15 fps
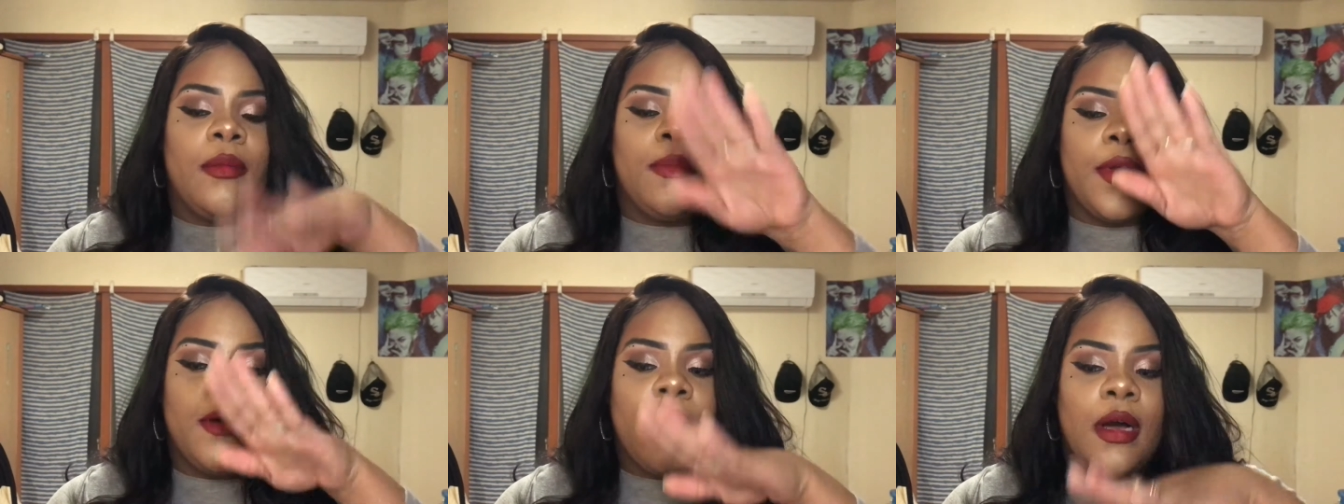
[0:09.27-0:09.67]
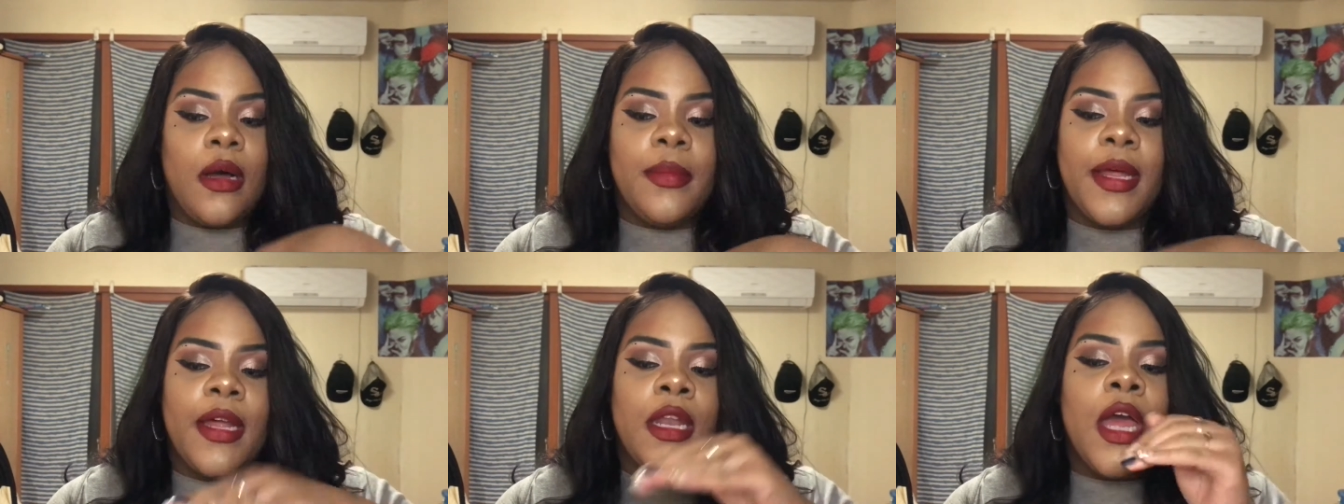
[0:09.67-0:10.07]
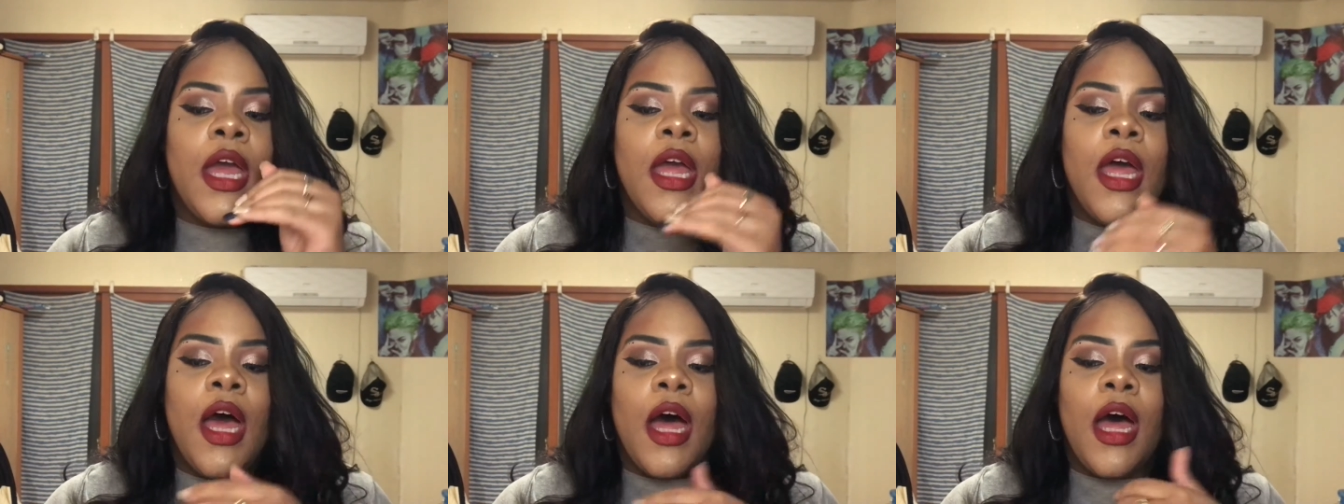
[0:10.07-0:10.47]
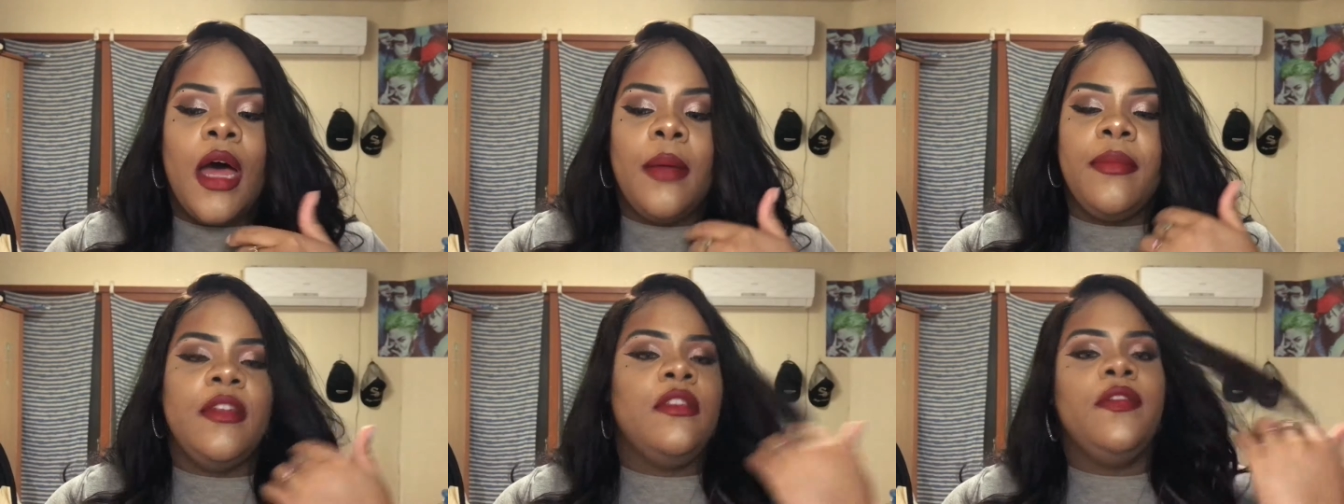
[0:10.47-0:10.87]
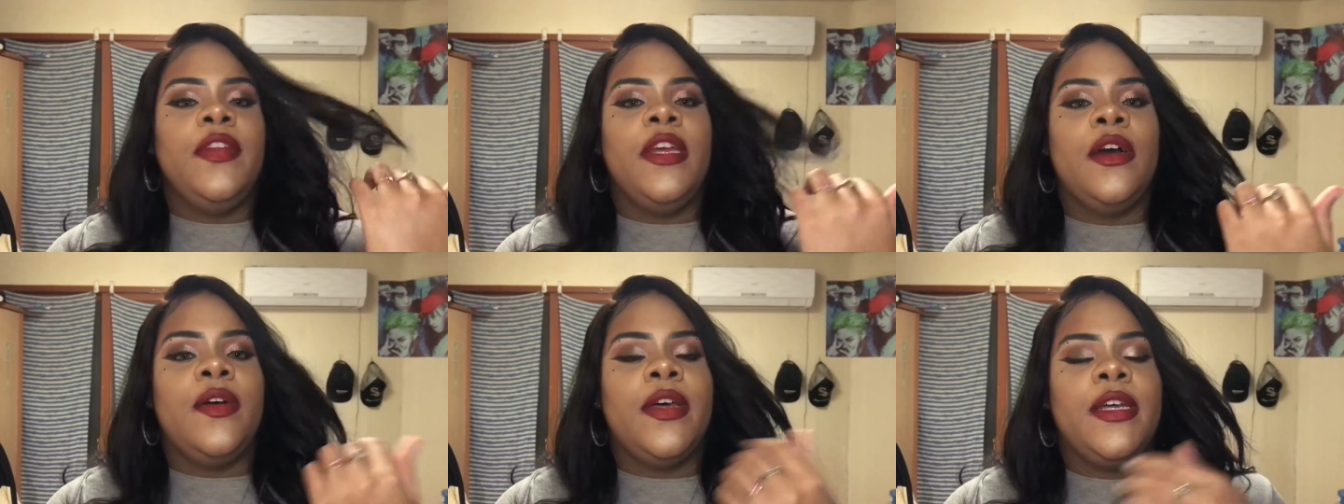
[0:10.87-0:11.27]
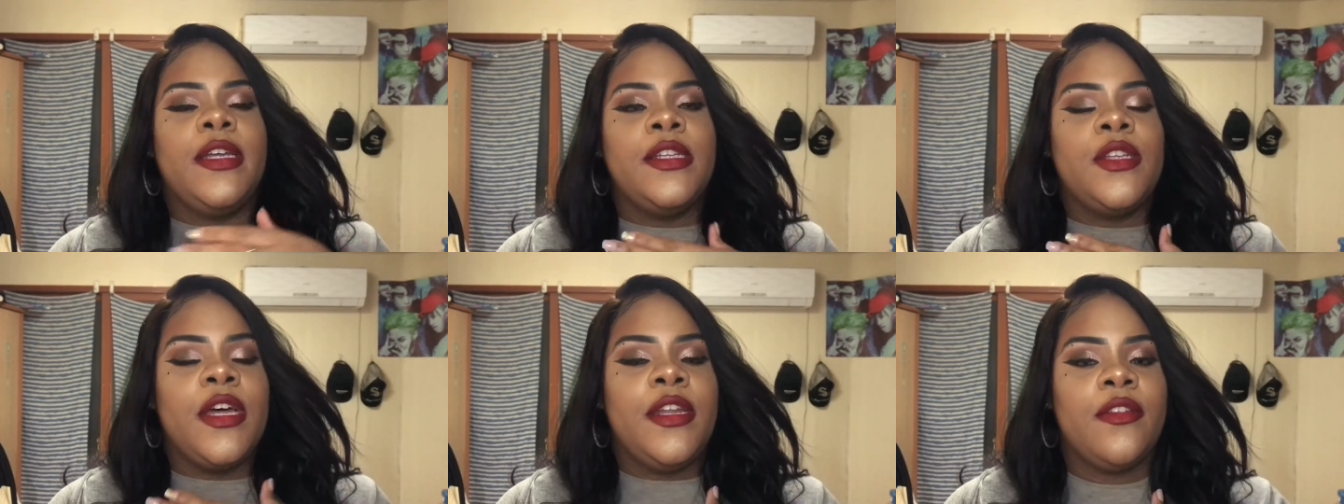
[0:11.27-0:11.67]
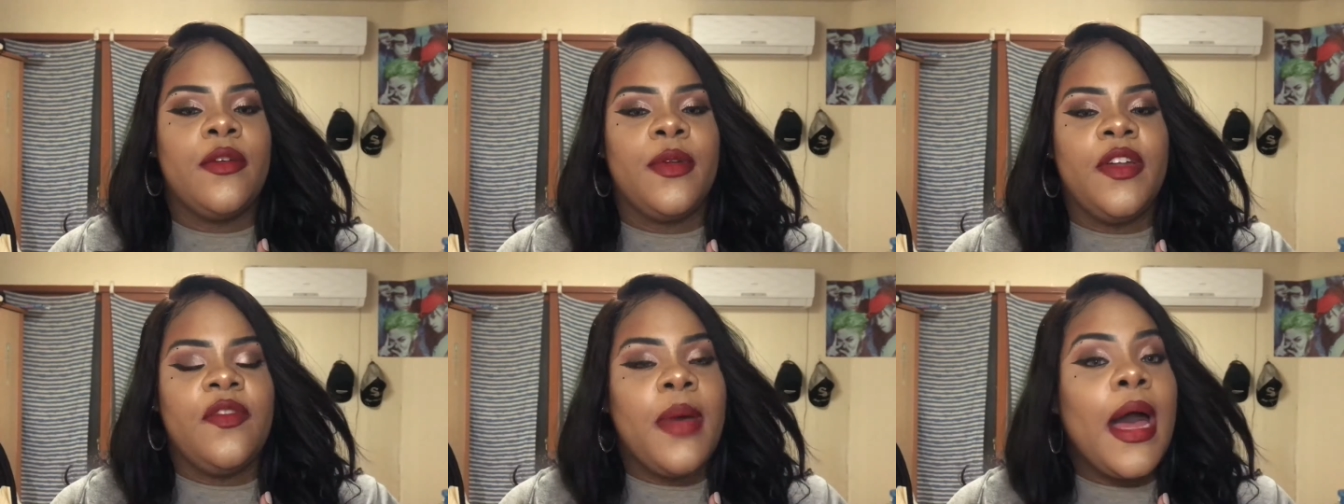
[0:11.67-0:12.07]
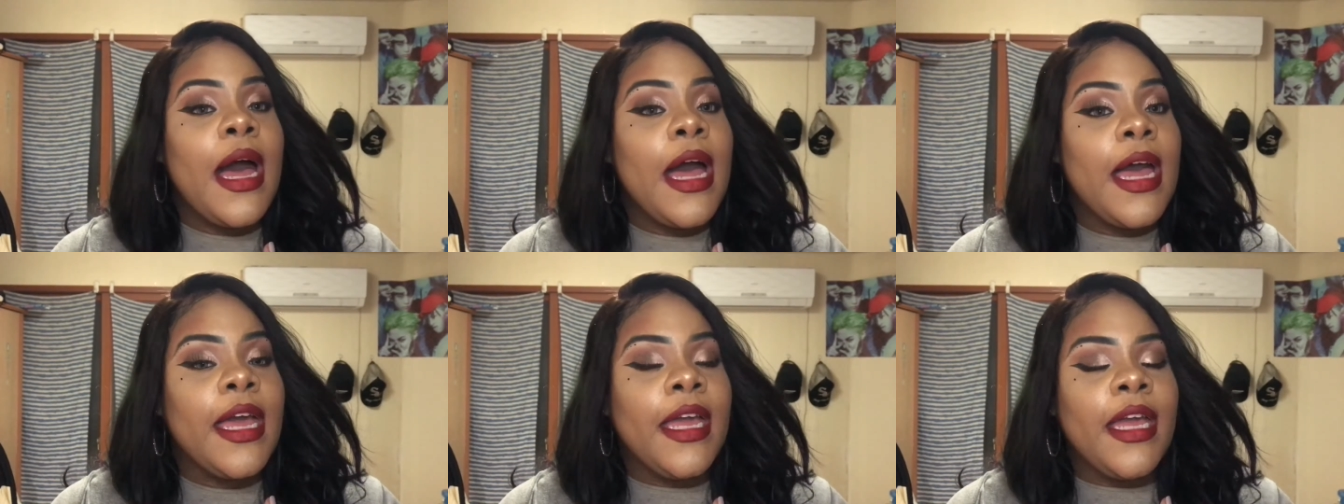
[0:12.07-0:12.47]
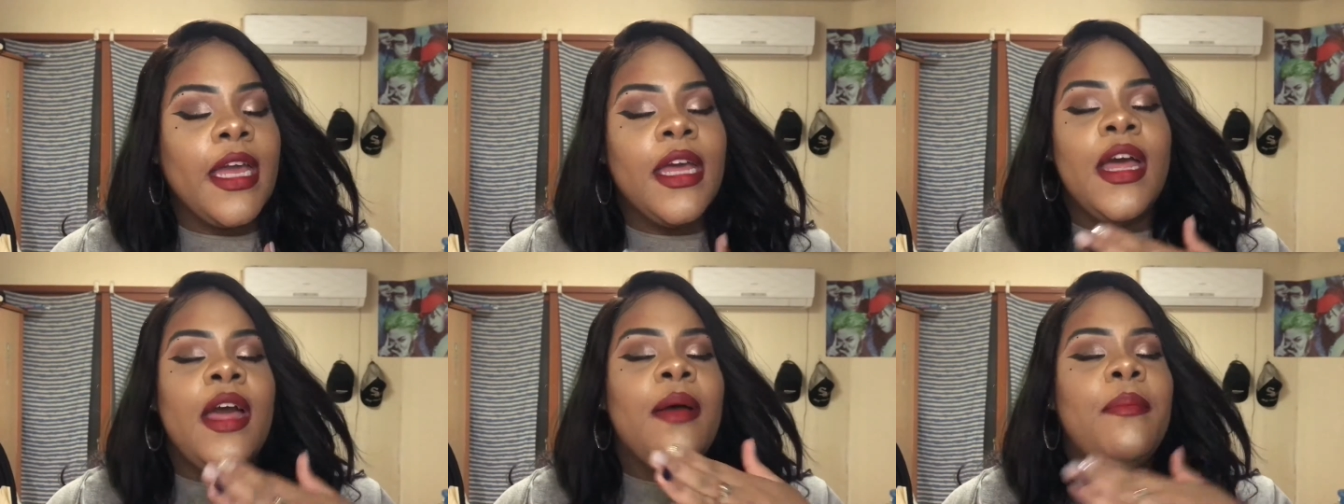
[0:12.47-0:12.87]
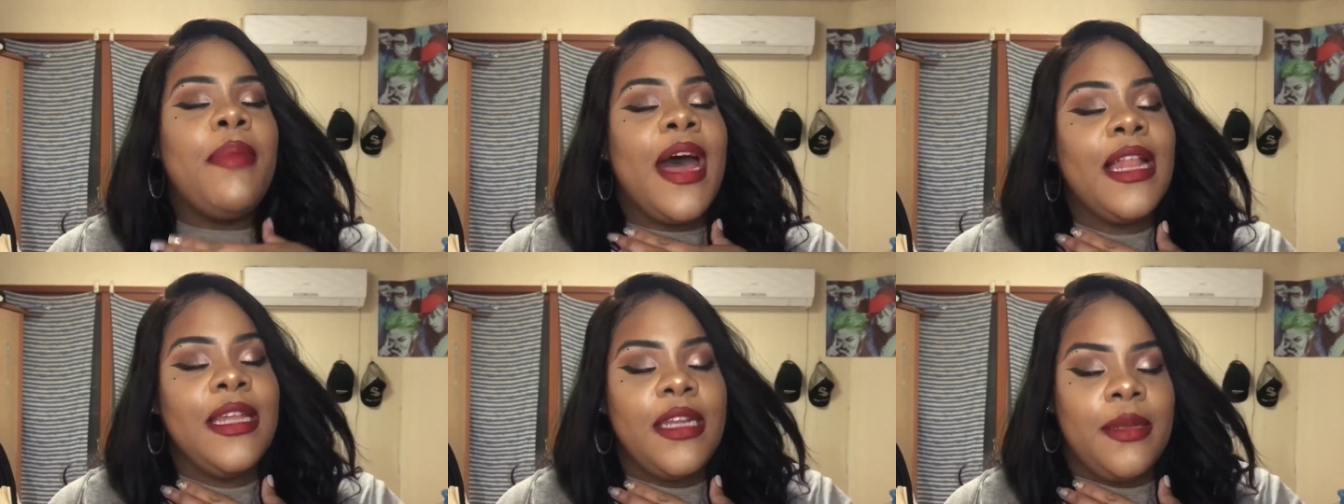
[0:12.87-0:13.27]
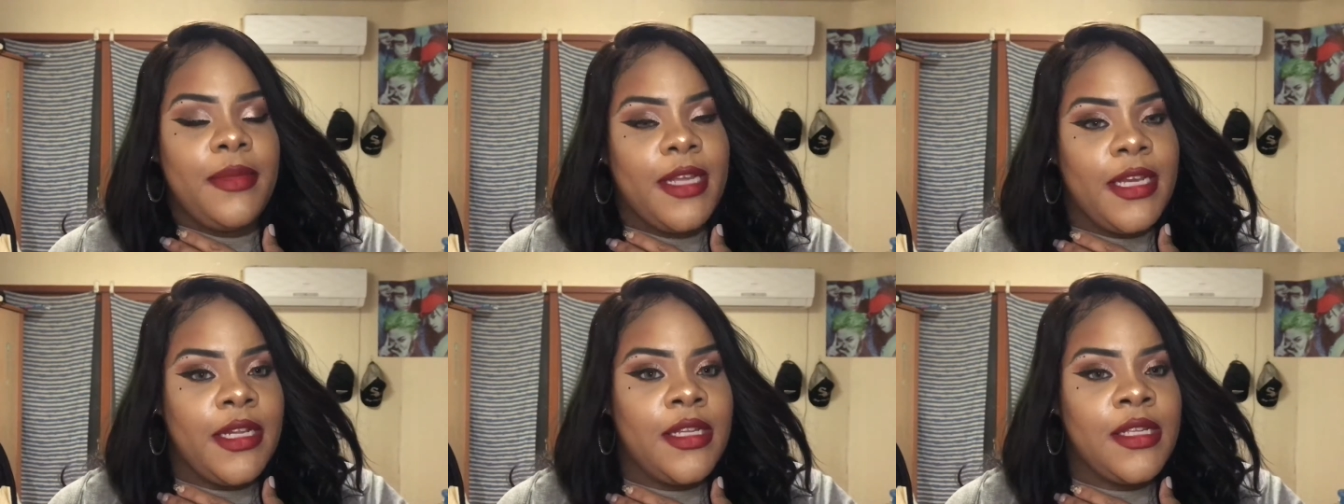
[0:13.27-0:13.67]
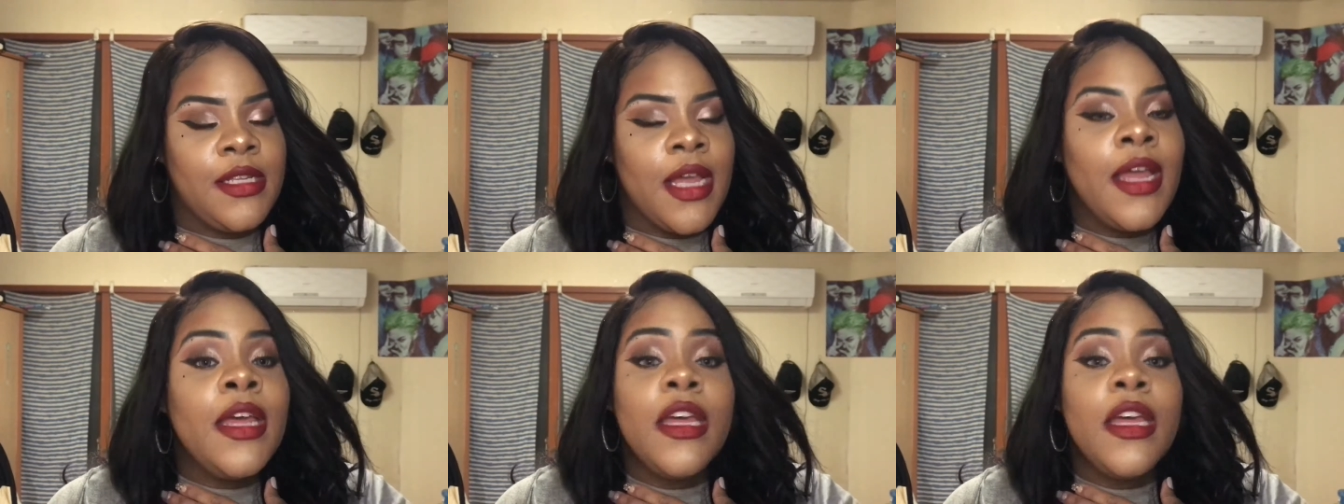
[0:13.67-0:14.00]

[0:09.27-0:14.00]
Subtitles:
We're gonna calm down. This video is another one of my palette updates.